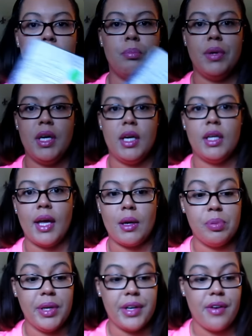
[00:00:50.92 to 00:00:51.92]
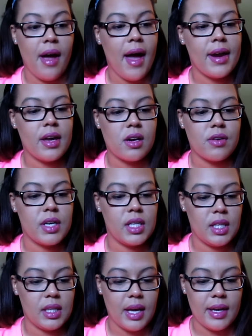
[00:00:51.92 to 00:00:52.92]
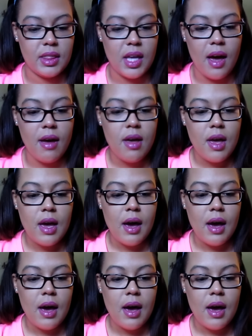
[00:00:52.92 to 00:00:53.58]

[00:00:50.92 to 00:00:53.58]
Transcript: a big like planner addict or anything like that.